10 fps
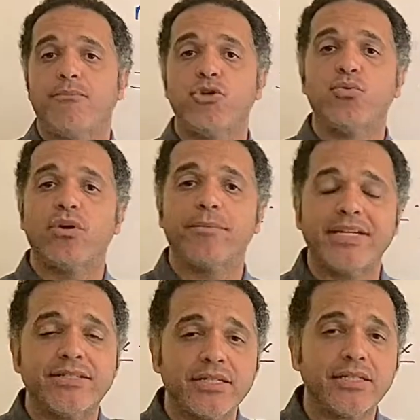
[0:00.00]
you are
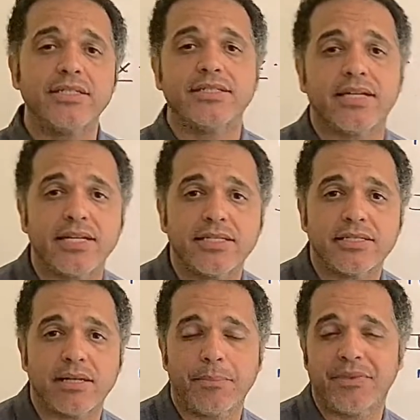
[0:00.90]
basically saying
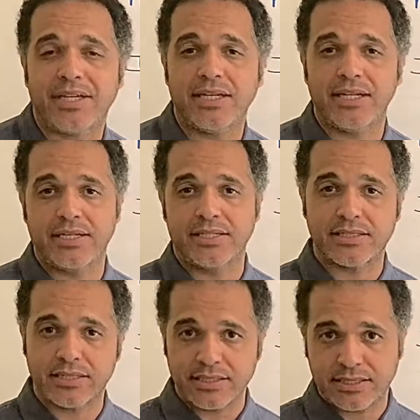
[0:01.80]
something
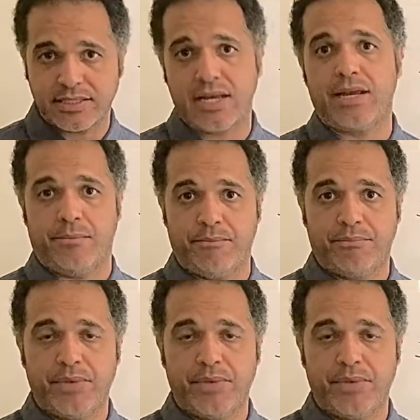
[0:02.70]
is the same,